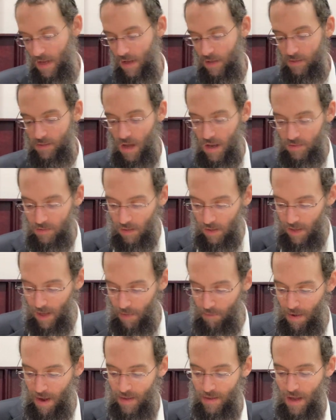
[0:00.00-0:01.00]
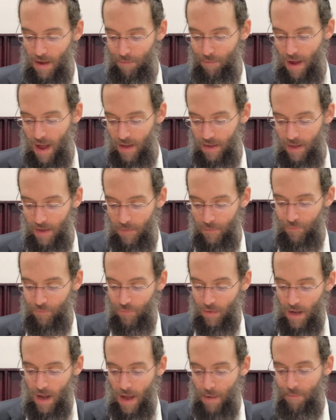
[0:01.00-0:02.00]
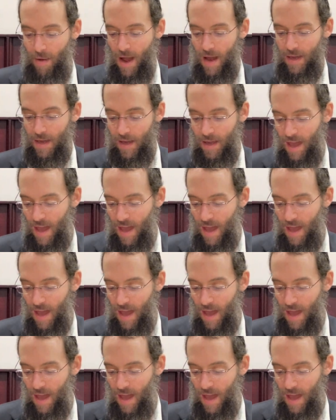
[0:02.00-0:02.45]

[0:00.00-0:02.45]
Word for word: So Asla Kamed Abaya.